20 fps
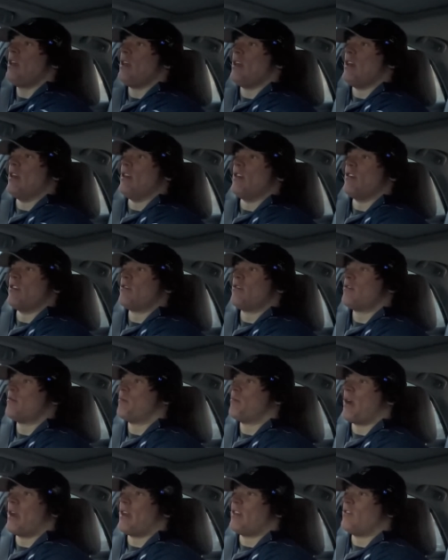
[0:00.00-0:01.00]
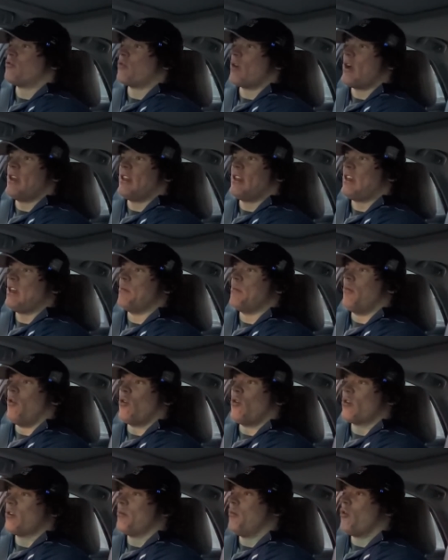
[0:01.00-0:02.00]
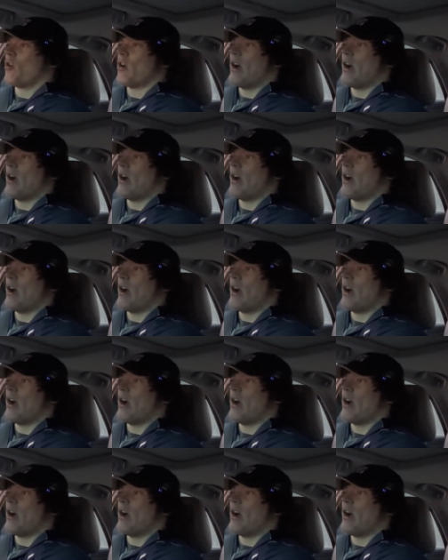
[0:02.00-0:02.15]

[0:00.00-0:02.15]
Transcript: is by trying to get more and more